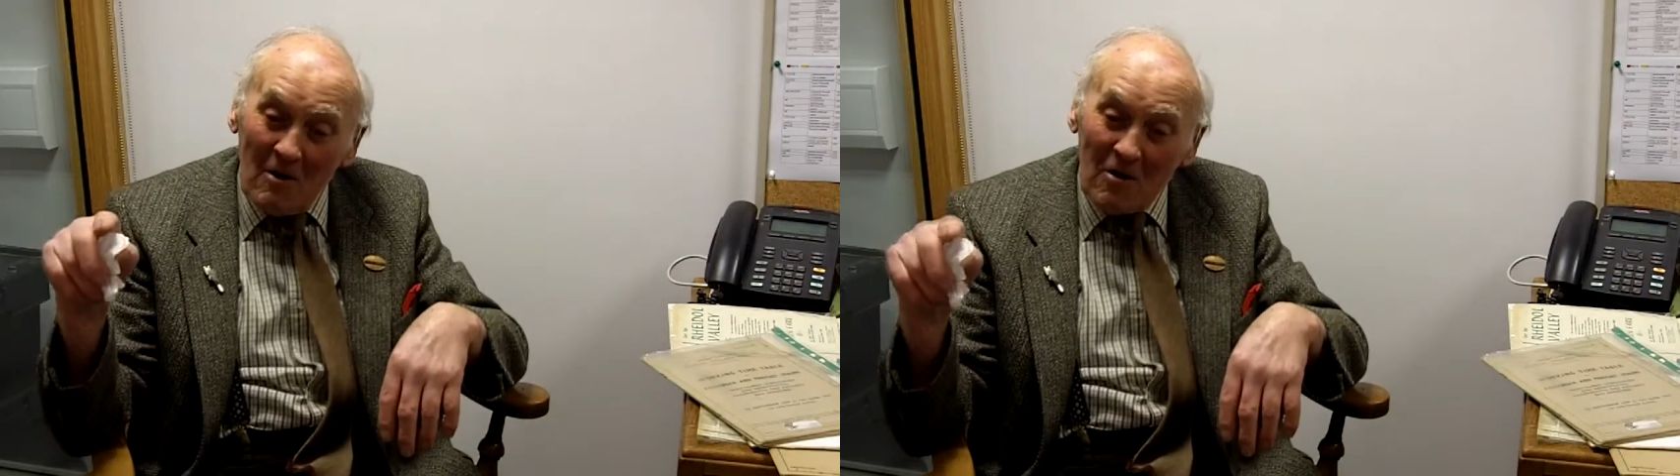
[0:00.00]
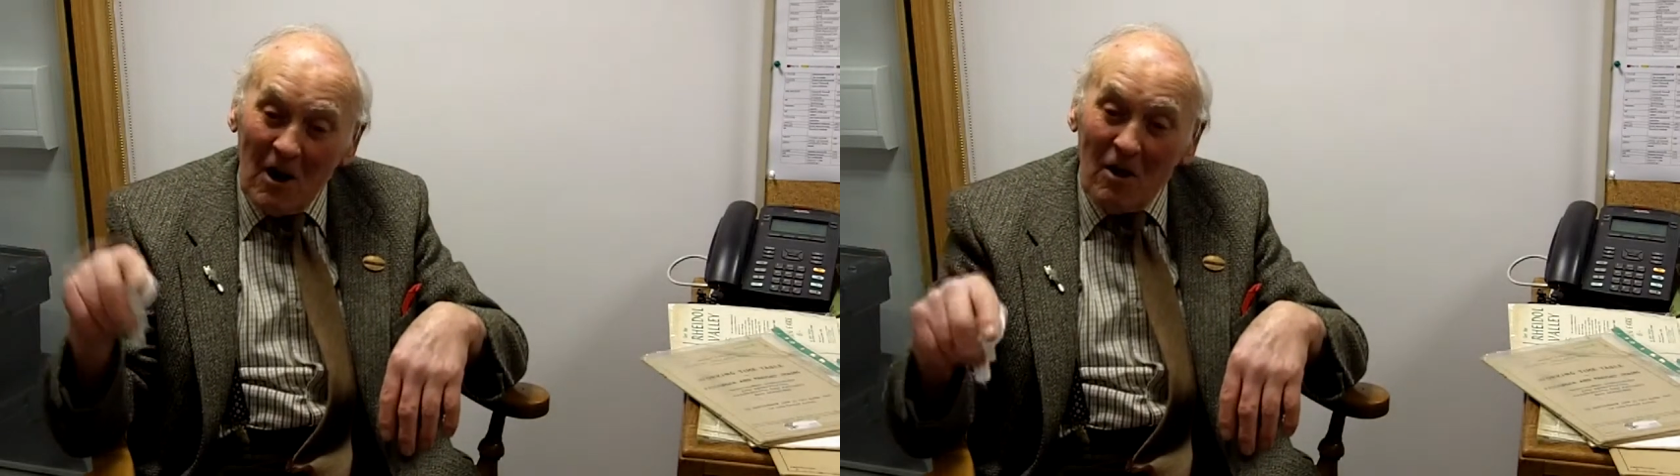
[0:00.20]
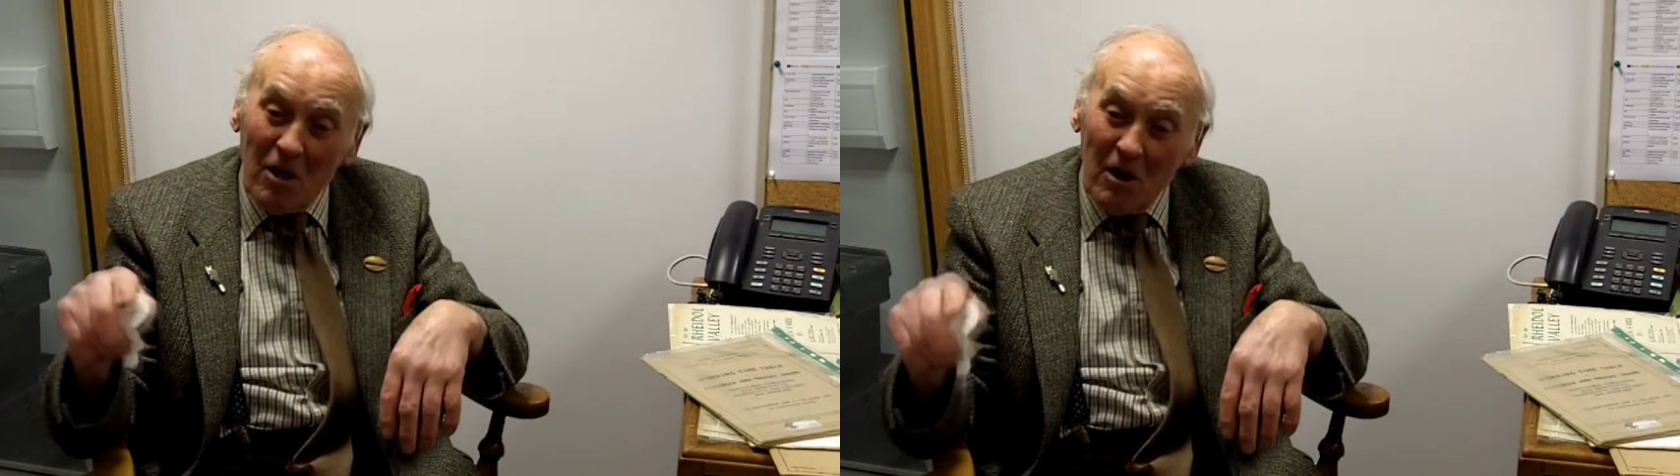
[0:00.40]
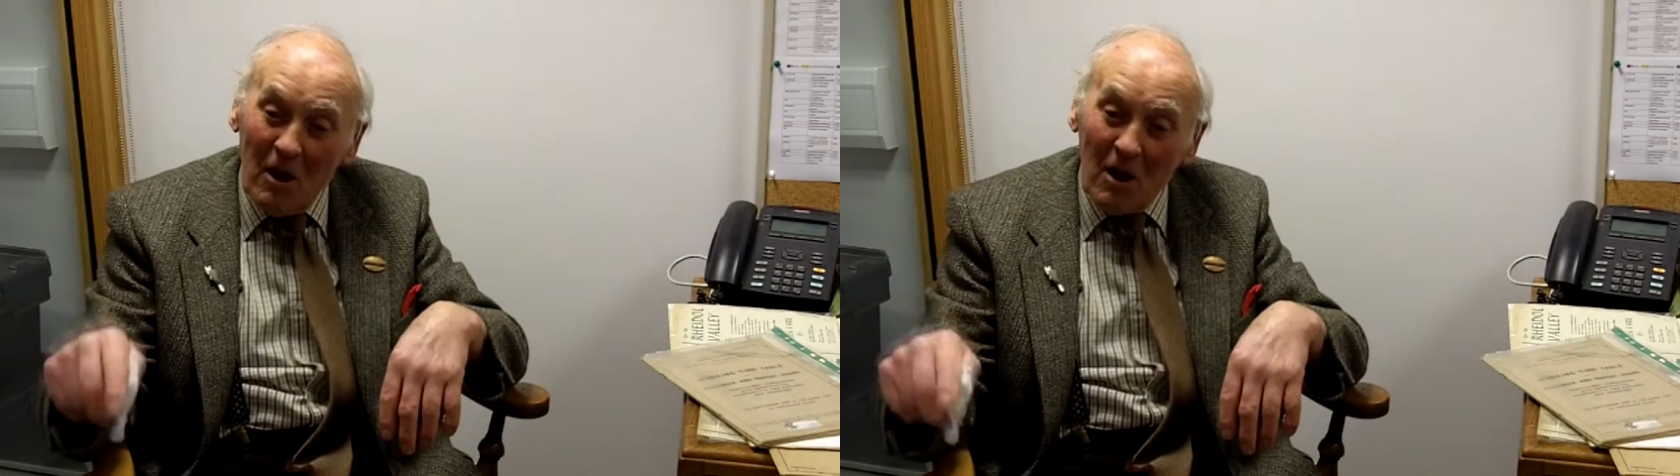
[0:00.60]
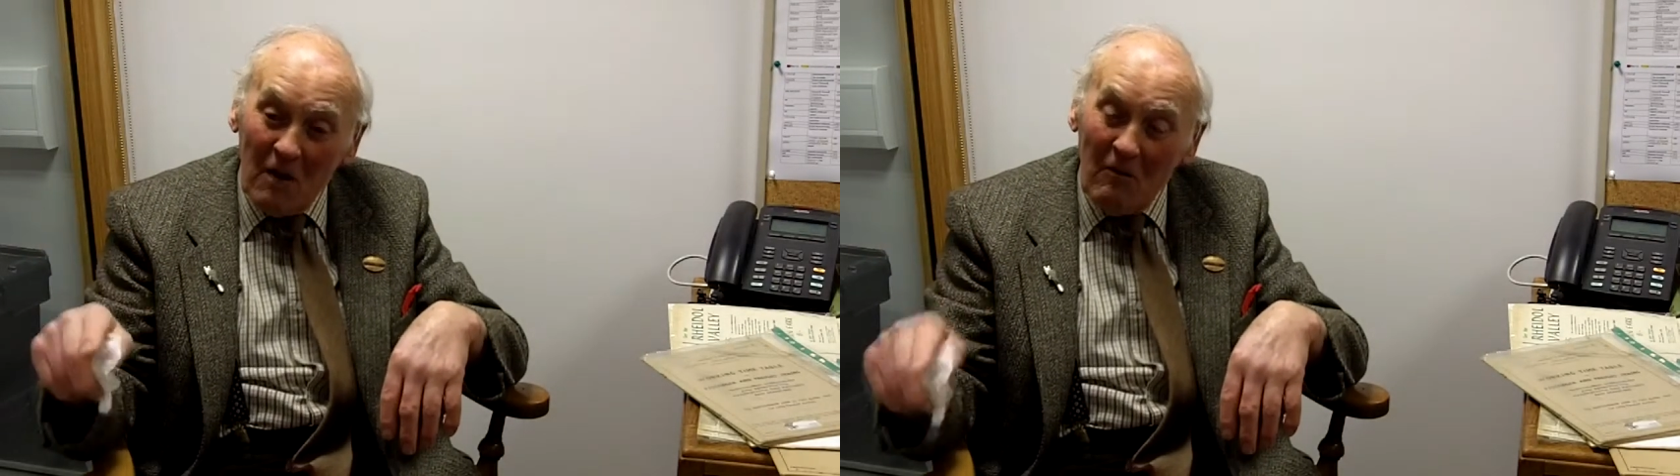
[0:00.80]
say,
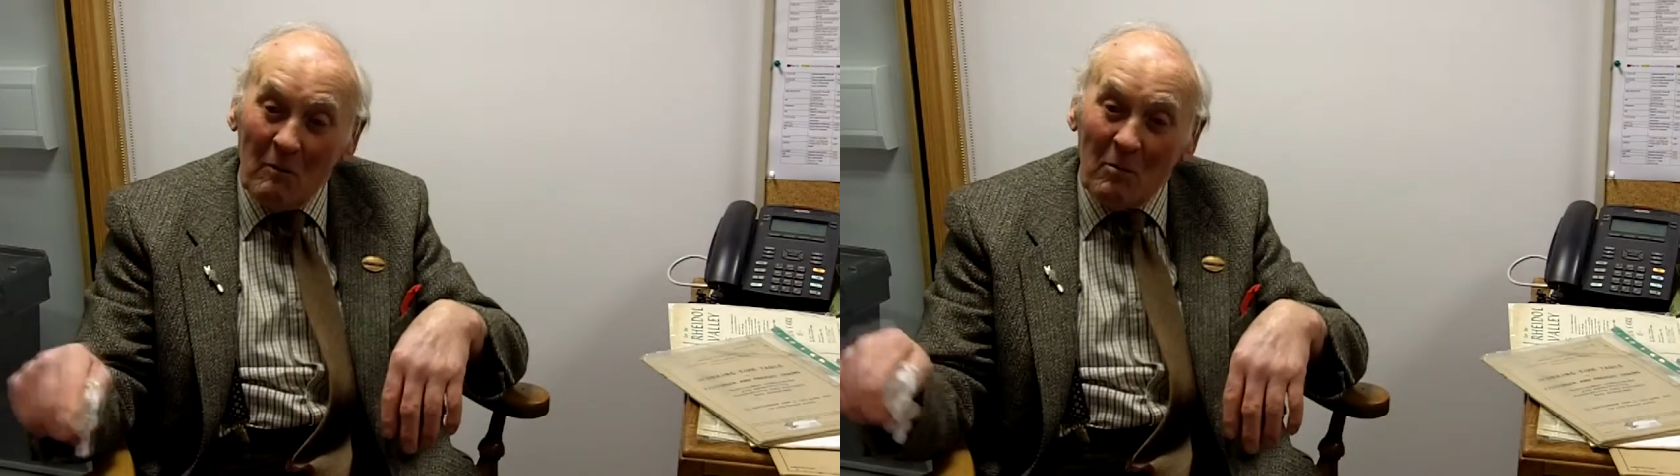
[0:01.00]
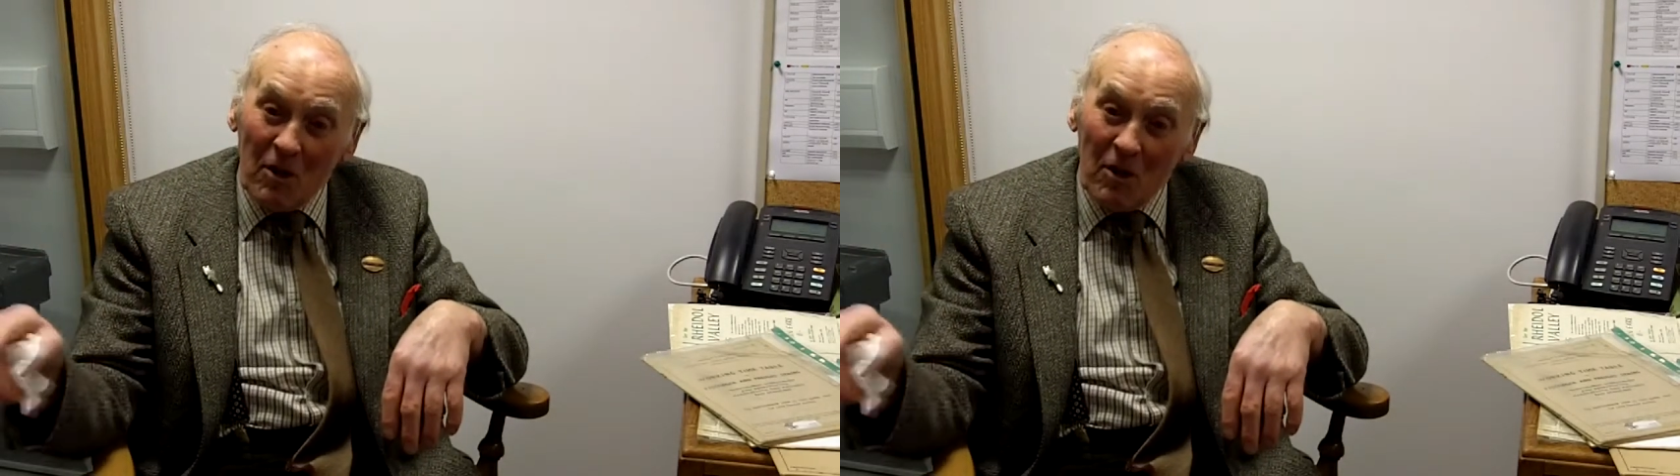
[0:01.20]
give him